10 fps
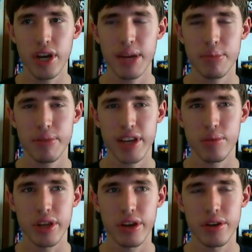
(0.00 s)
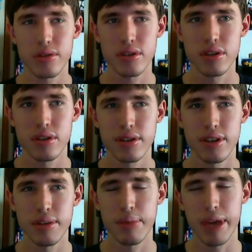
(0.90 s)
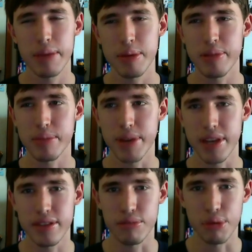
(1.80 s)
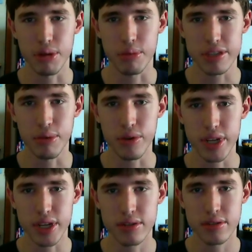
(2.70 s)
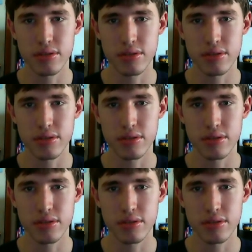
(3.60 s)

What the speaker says: Black Widow, maybe Black Panther will probably be supporting.